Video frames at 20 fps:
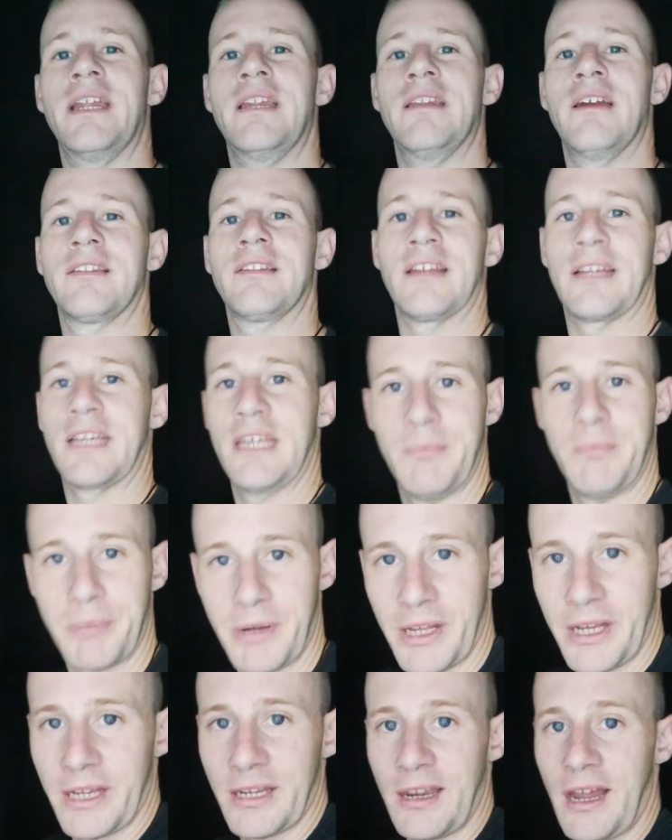nothing. Keep
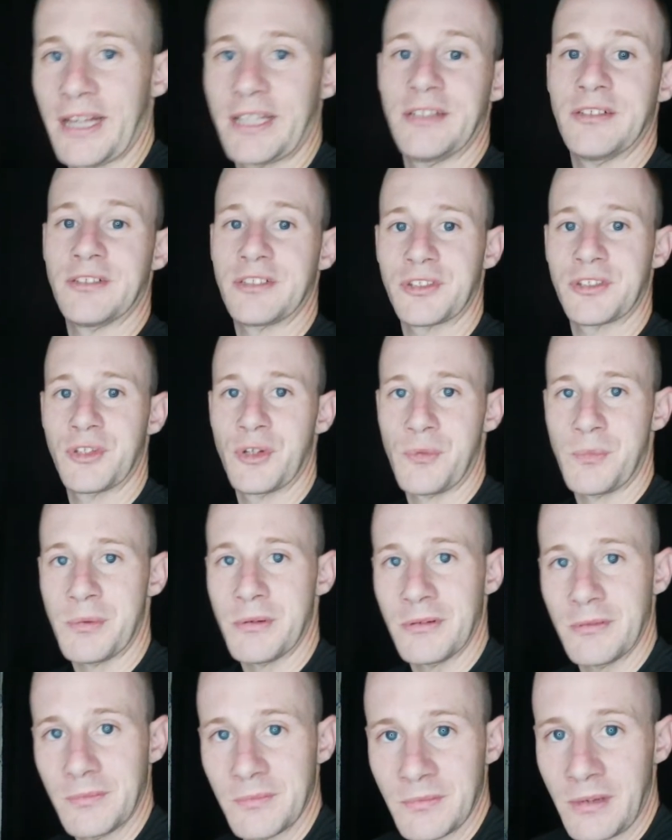playing like you're stupid,
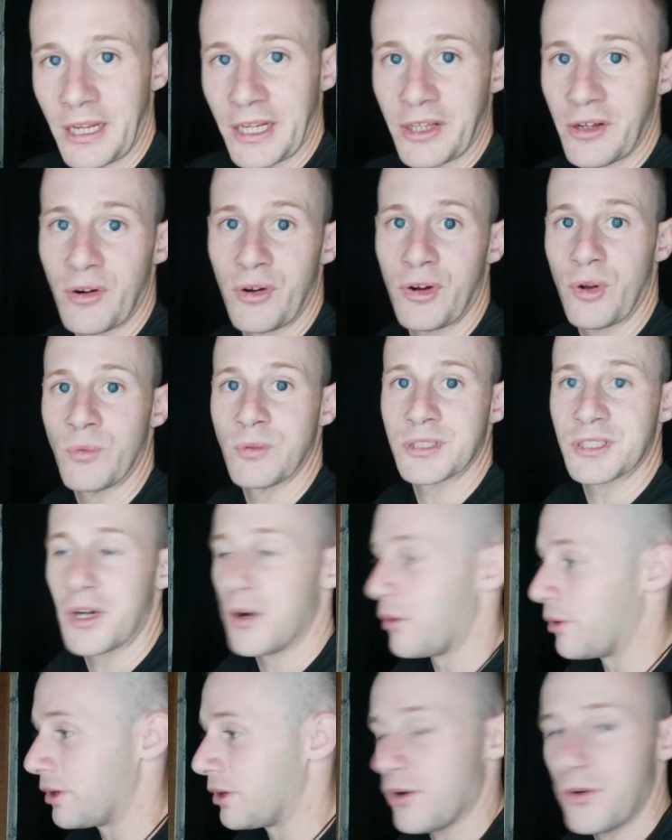like you don't know what's
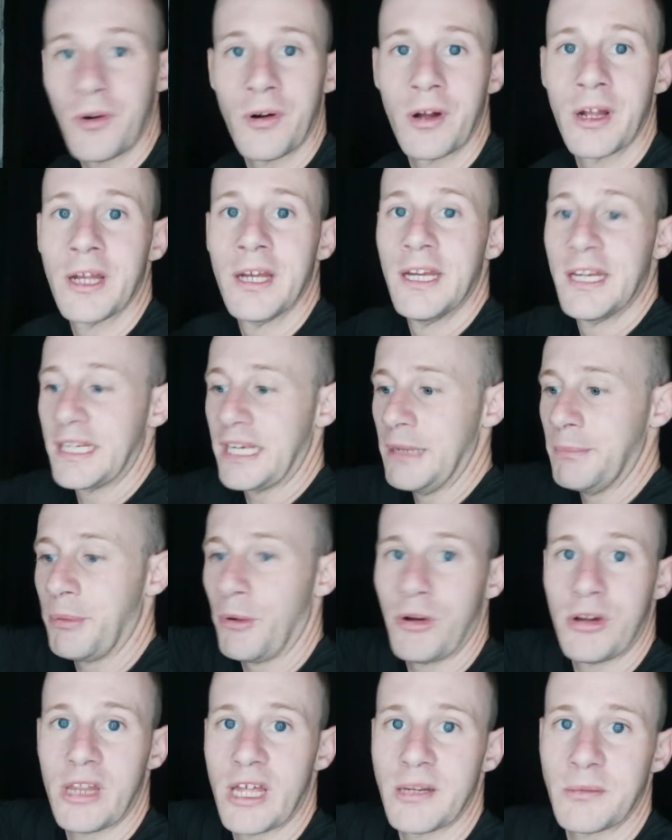going on. Keep
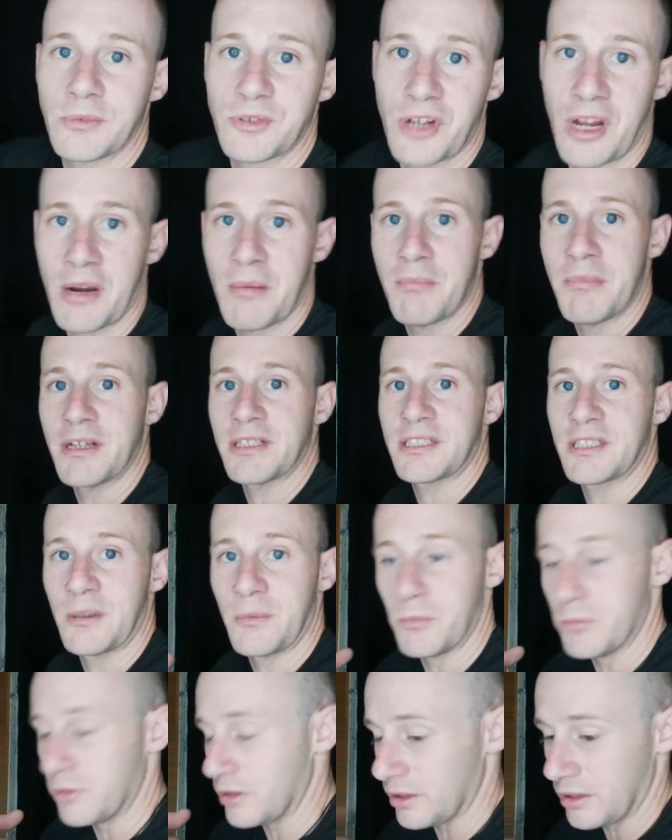on letting them try
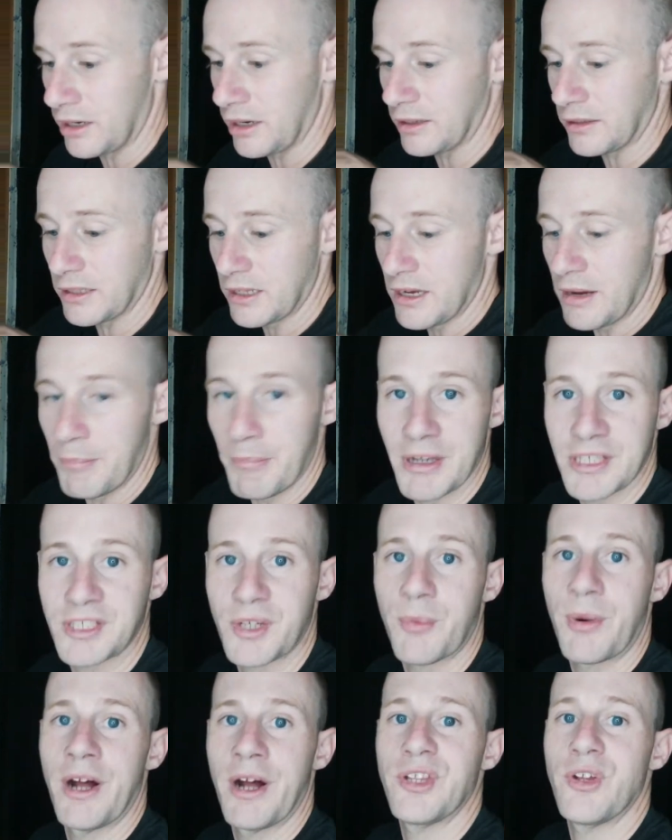to mess
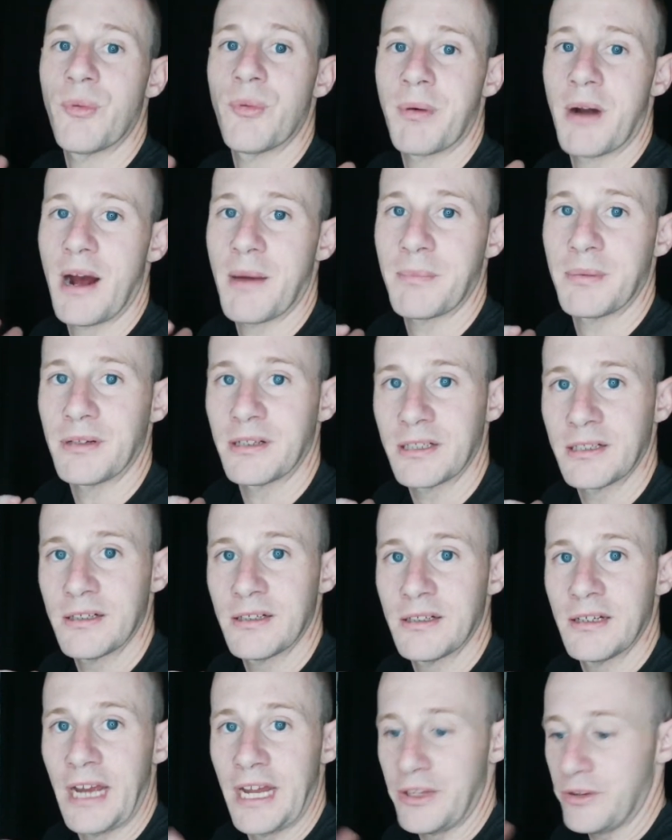around your property,
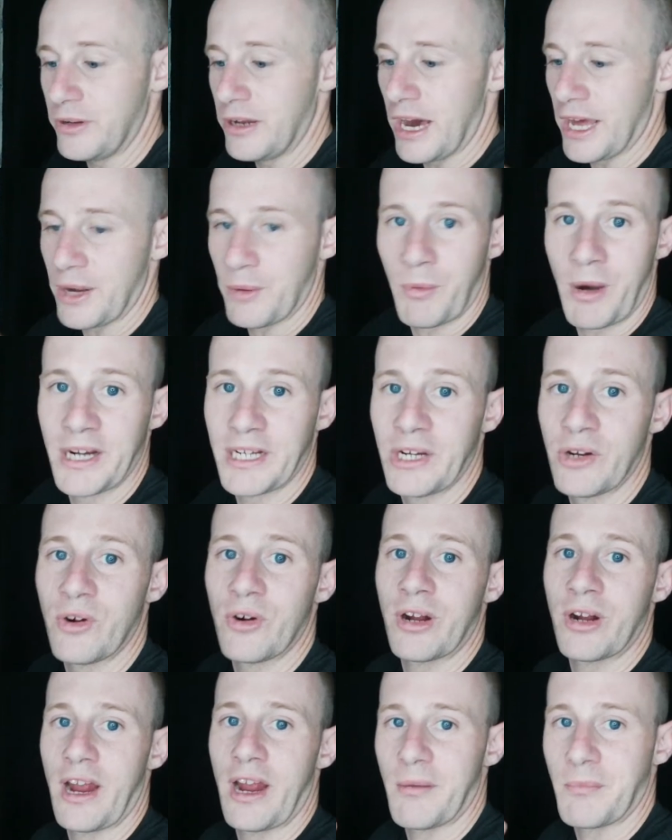and you got it right there on
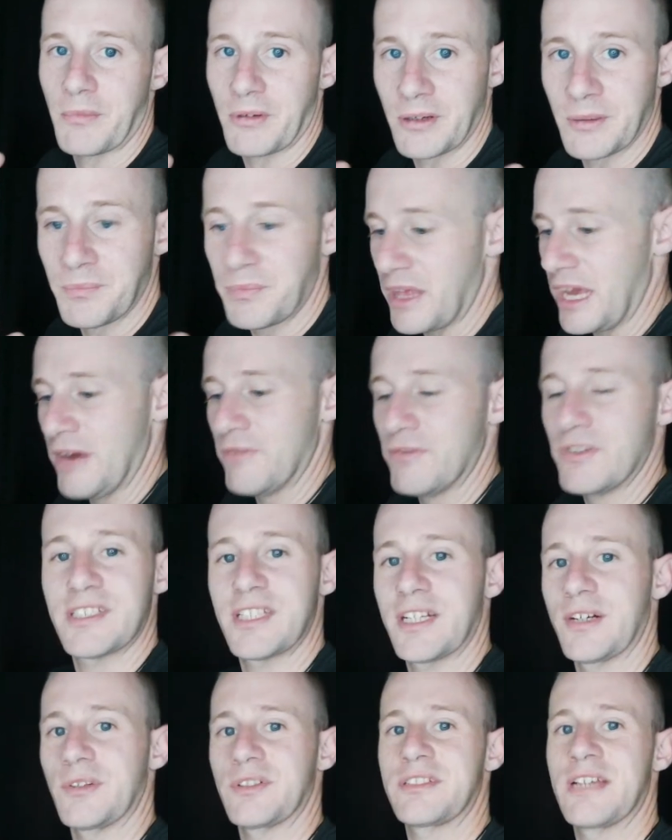camera. Every
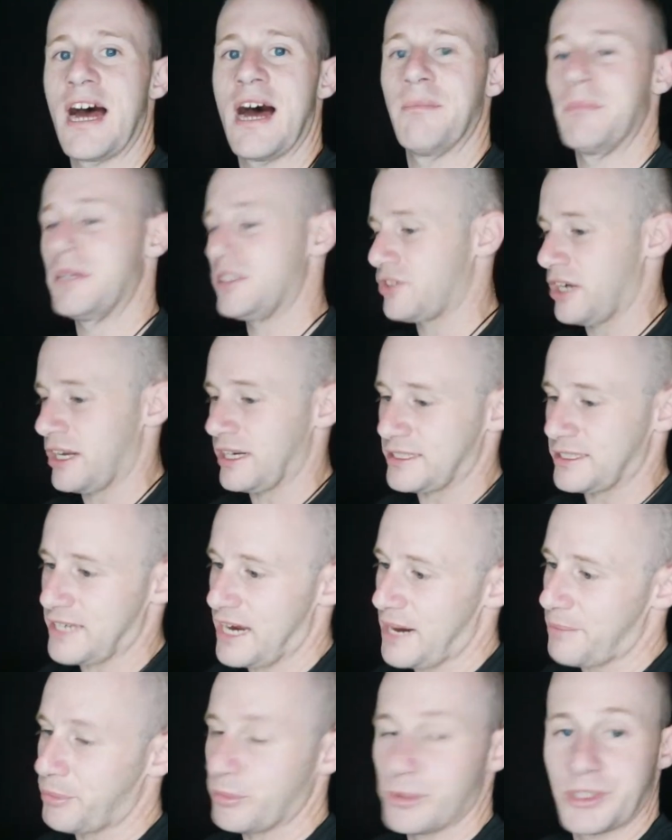single time they try to
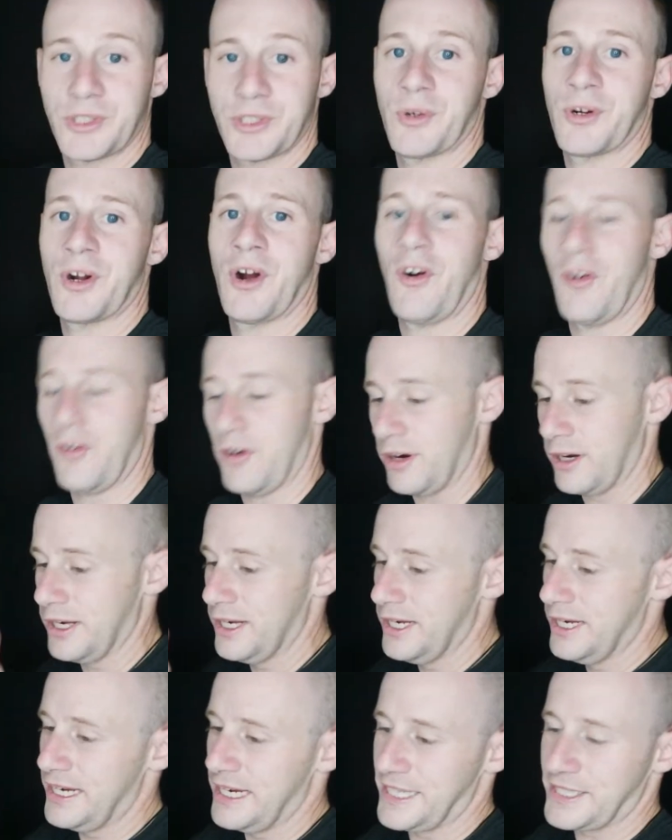tamper with your car,
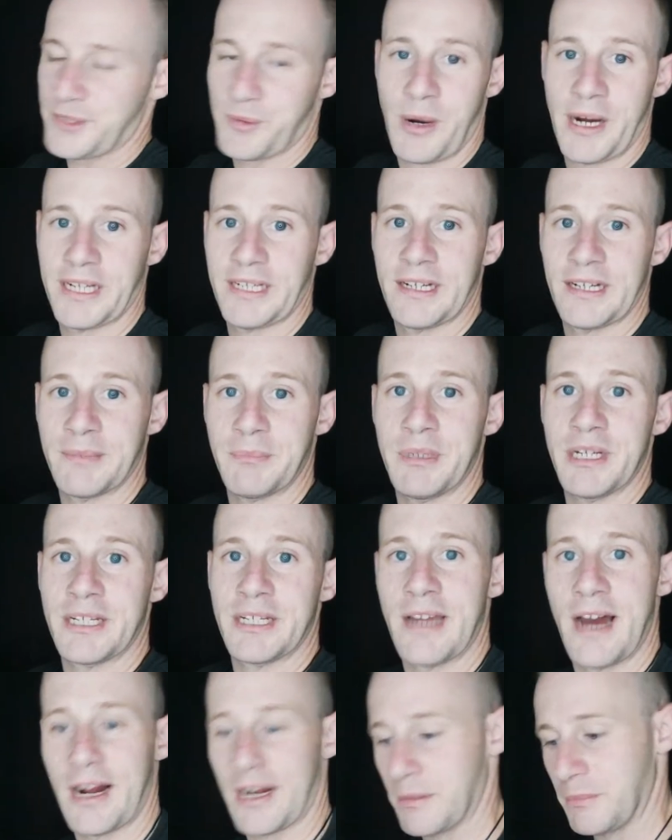it's right there being
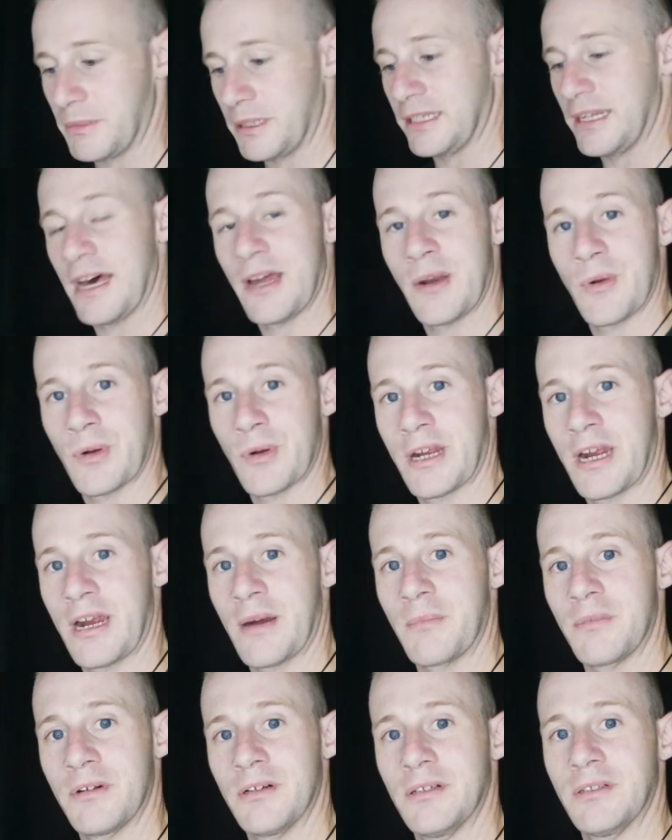documented down on
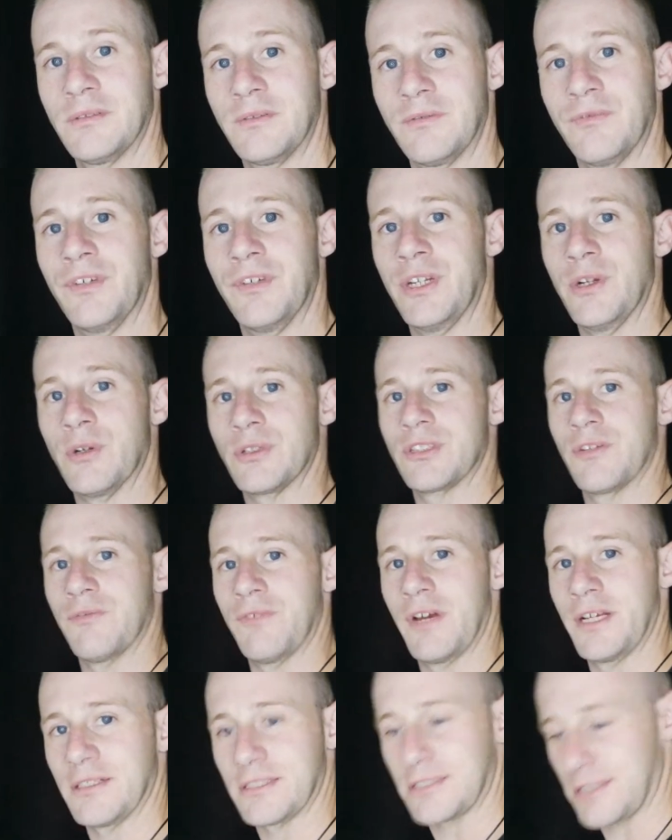camera. Video
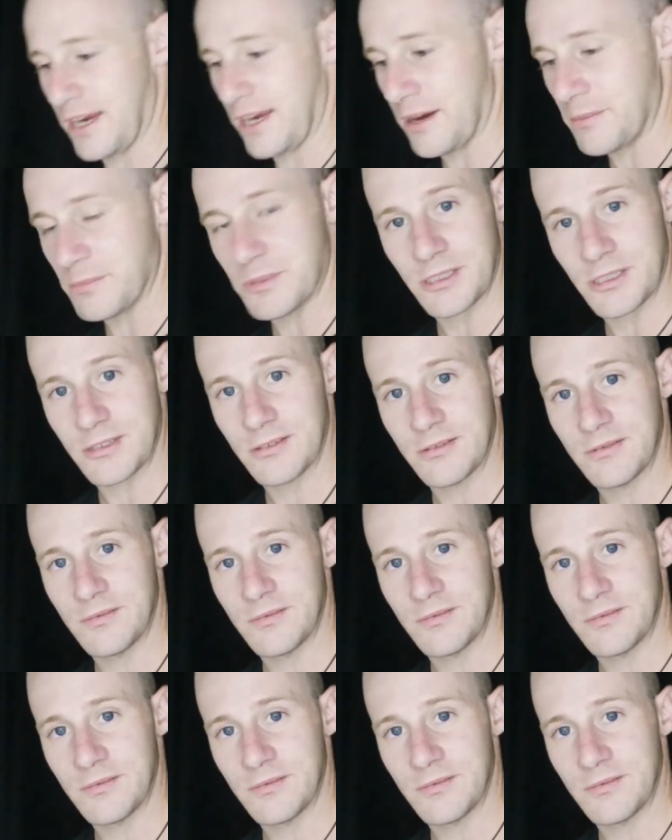surveillance cameras.